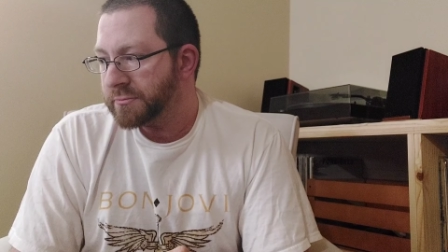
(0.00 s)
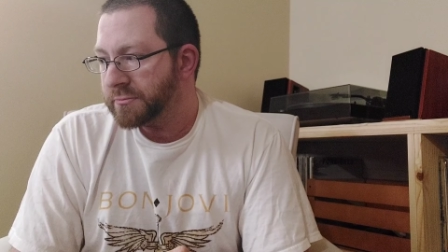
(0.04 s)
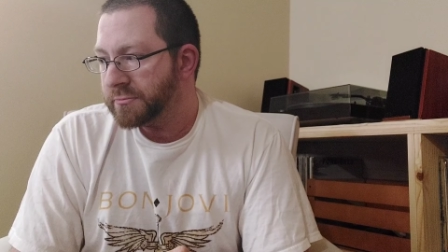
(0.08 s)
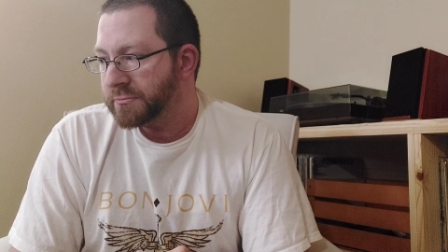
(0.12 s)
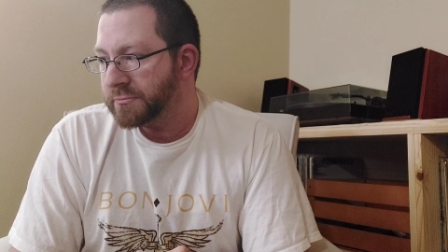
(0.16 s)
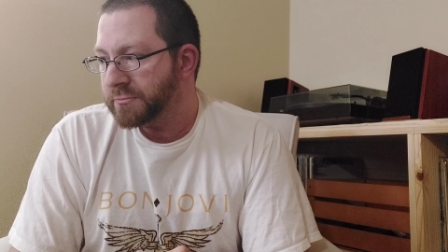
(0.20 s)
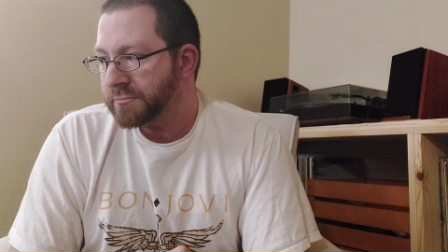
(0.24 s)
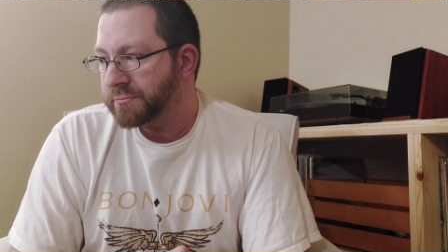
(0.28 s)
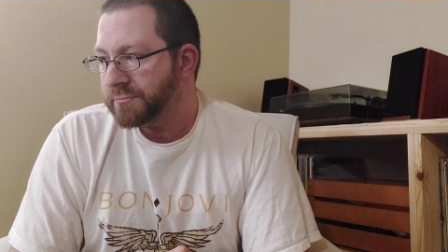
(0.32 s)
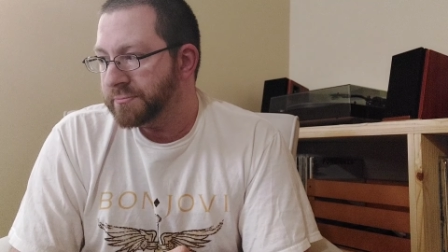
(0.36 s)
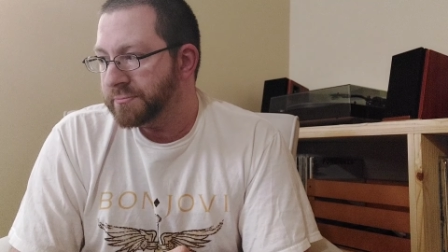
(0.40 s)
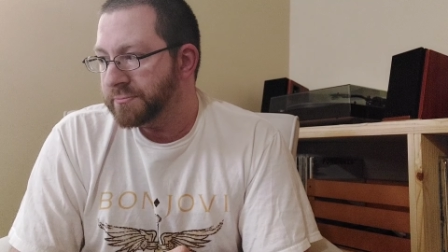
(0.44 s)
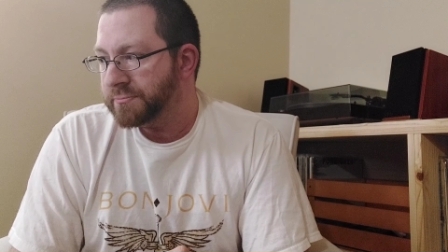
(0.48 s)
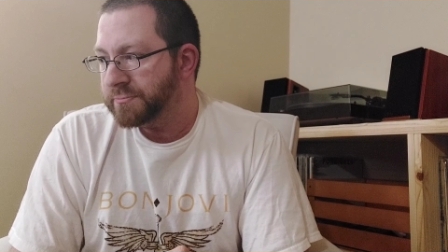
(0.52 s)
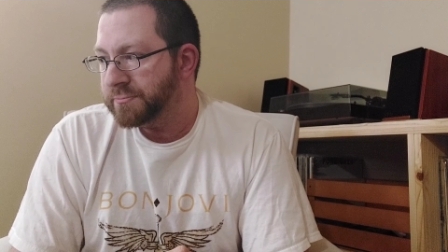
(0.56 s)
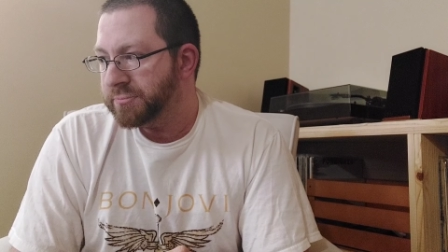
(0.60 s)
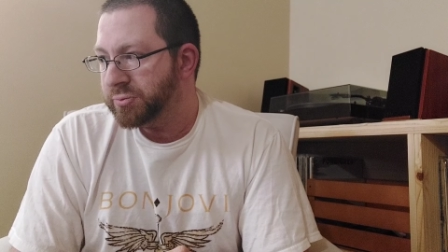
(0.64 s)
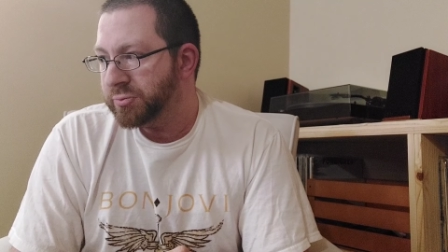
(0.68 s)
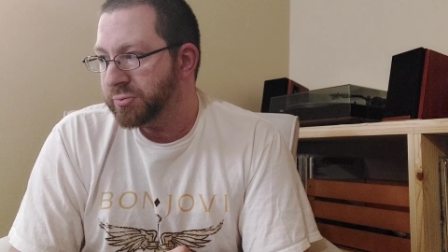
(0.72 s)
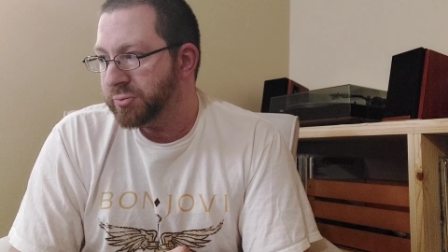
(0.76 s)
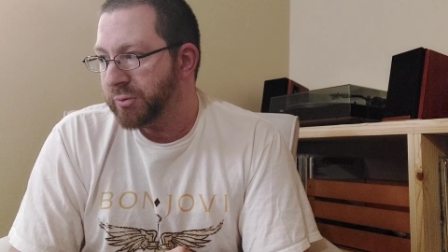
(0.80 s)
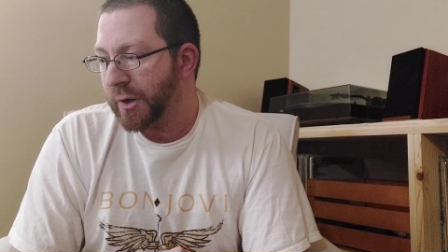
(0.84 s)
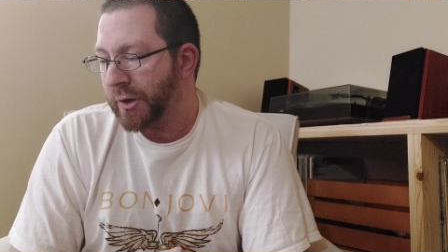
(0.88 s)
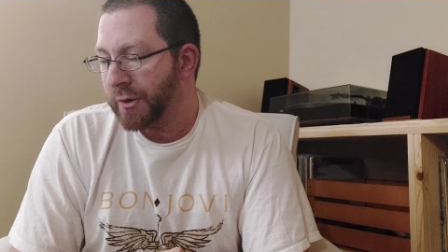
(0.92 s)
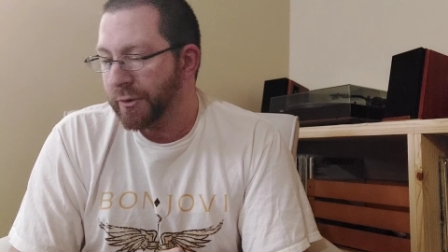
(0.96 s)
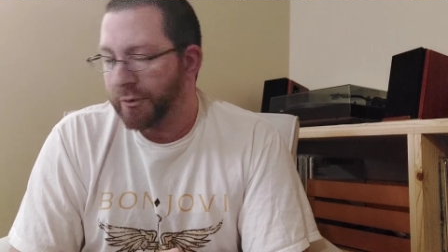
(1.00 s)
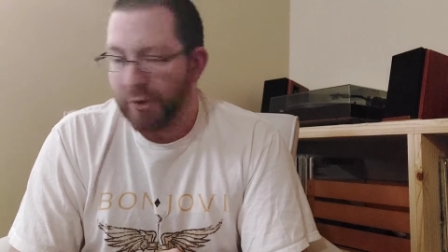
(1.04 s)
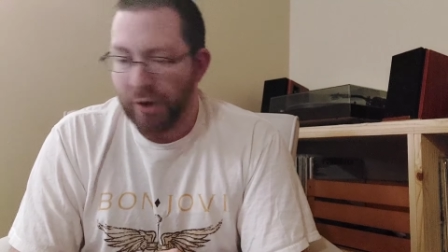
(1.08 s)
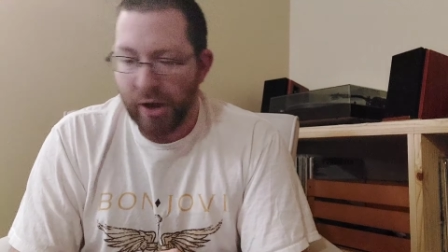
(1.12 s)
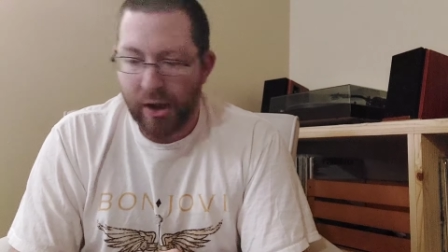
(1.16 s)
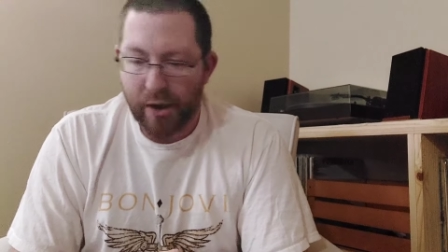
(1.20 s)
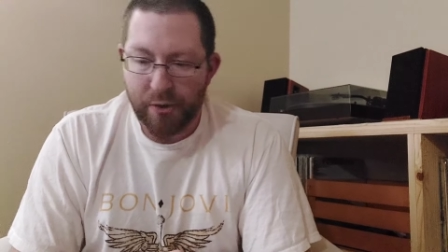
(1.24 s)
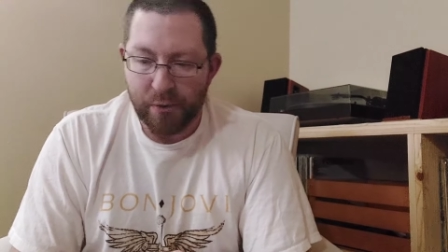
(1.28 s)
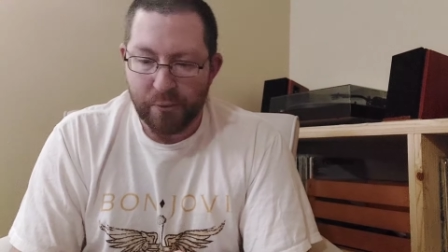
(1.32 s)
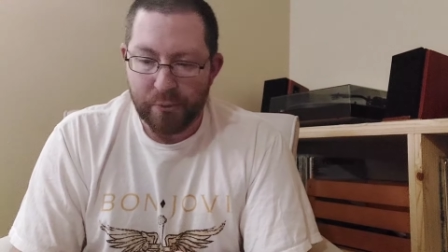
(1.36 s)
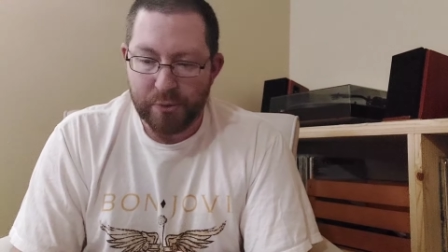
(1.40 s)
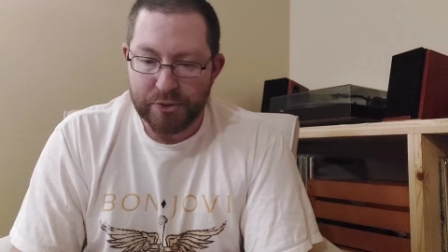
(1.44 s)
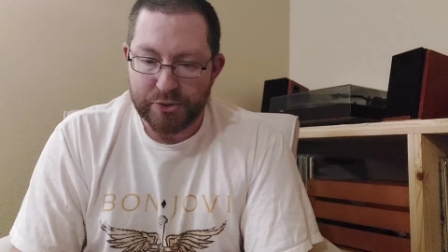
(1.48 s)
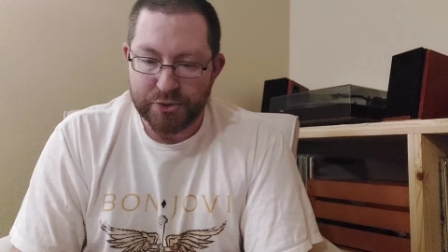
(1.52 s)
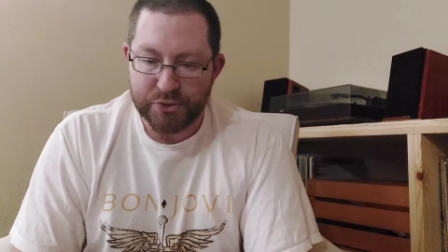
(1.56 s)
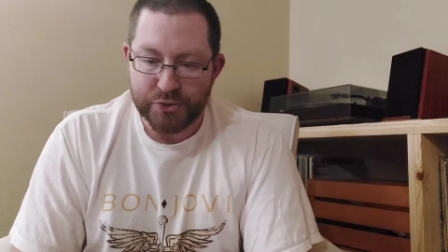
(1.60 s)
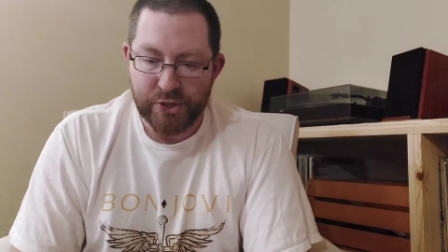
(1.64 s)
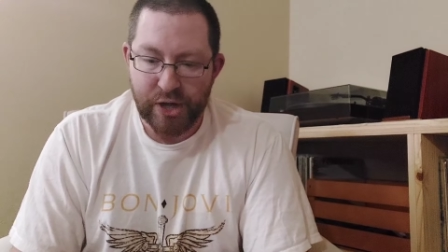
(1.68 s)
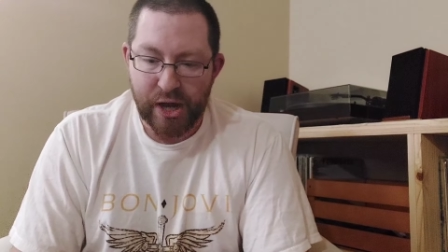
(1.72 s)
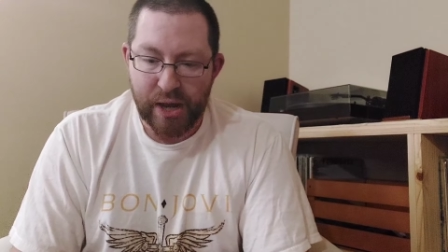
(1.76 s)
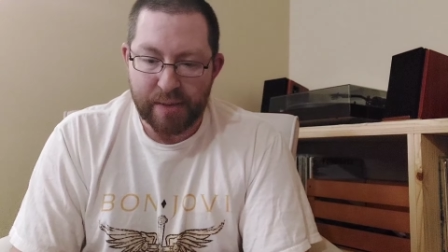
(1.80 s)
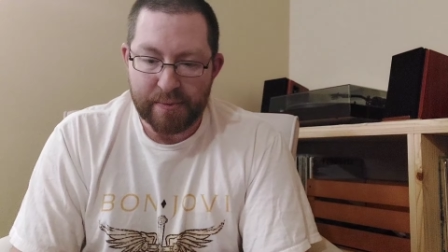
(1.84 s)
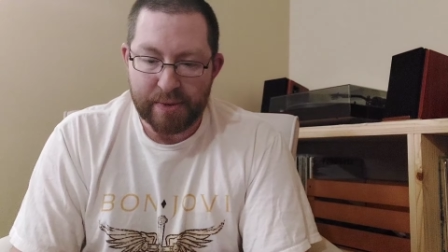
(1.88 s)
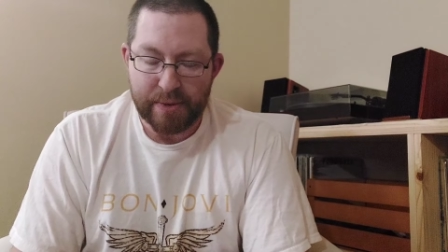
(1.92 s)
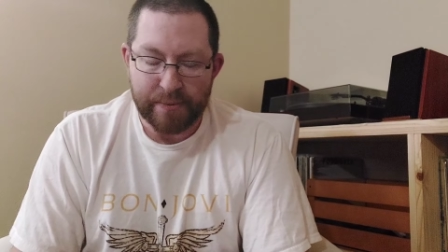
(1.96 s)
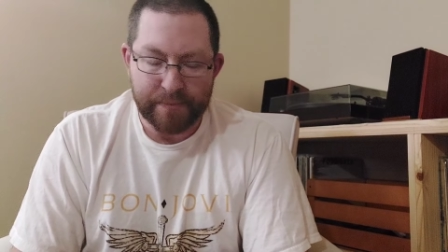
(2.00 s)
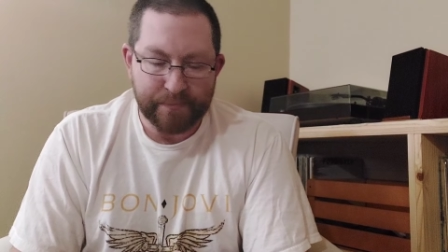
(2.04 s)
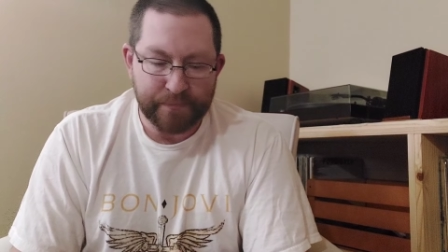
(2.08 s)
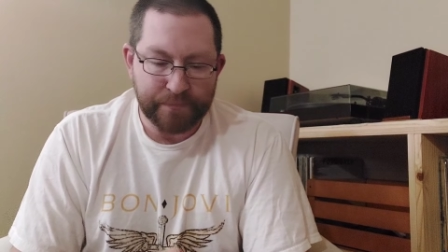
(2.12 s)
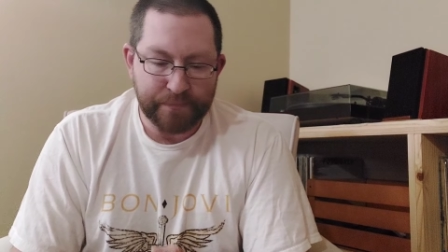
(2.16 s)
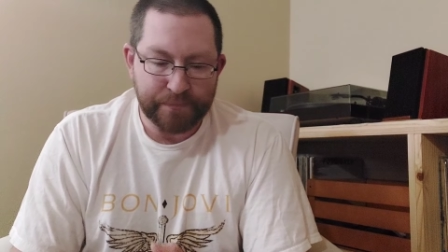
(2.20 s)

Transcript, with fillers: I don't know how I want to describe it.